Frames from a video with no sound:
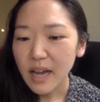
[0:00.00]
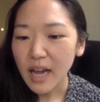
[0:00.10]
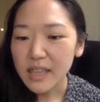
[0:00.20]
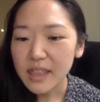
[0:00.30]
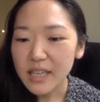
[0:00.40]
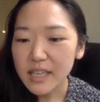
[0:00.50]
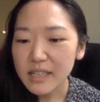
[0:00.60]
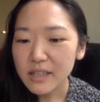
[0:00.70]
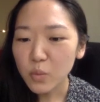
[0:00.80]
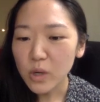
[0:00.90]
I
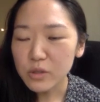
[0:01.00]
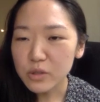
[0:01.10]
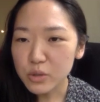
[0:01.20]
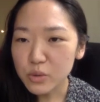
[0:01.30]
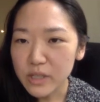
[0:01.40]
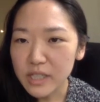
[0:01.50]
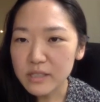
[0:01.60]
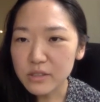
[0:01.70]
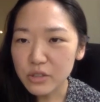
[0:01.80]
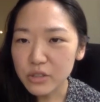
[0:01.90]
think what you're doing
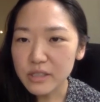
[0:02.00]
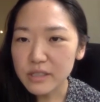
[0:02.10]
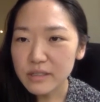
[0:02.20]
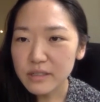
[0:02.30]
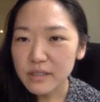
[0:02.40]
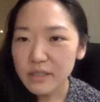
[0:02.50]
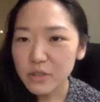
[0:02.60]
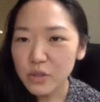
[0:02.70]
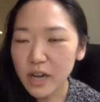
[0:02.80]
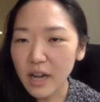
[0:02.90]
is good.
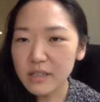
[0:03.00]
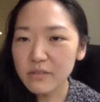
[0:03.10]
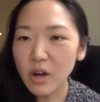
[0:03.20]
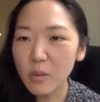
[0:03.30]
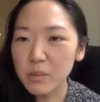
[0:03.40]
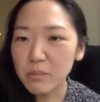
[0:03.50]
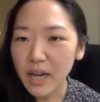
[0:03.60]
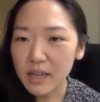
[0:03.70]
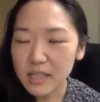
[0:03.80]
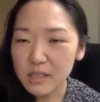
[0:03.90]
You're kind of coming
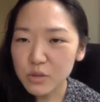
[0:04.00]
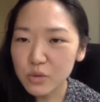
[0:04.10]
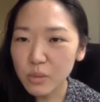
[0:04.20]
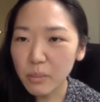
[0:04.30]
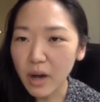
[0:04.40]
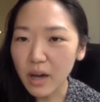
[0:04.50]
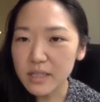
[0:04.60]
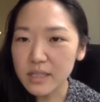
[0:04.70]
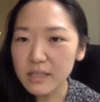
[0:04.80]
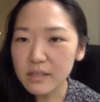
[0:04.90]
back into the
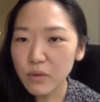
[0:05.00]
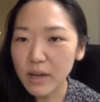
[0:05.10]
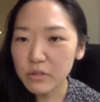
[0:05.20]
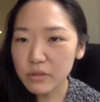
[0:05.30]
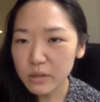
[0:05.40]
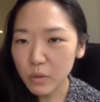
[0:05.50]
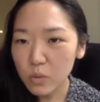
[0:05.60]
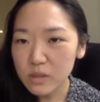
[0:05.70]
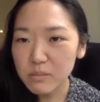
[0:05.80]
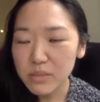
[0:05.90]
body rather than
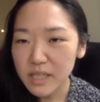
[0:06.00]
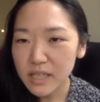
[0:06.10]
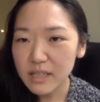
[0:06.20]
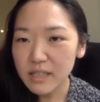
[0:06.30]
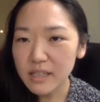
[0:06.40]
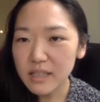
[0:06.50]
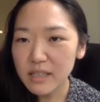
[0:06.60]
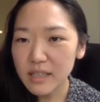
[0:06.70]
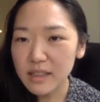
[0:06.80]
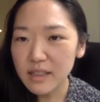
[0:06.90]
only being
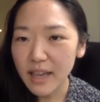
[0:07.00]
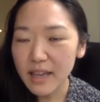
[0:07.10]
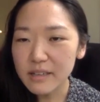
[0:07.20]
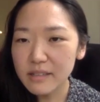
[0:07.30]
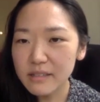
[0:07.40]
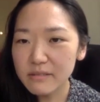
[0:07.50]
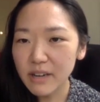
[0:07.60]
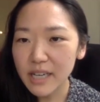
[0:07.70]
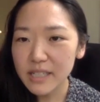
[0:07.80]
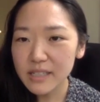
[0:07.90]
in the head,
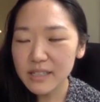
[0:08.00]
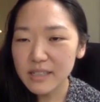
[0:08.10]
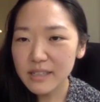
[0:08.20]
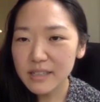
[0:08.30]
right?